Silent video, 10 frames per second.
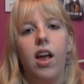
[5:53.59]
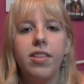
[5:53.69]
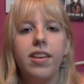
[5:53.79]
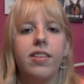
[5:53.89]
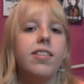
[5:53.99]

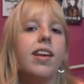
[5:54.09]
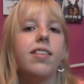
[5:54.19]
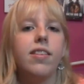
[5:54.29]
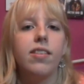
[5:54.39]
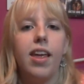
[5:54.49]
These
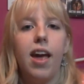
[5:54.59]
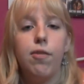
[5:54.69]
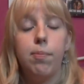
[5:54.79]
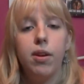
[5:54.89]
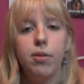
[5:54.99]
assassins, they
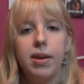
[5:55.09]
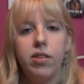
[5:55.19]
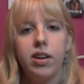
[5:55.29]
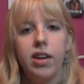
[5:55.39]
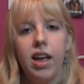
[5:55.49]
have blood
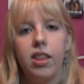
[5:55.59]
magic,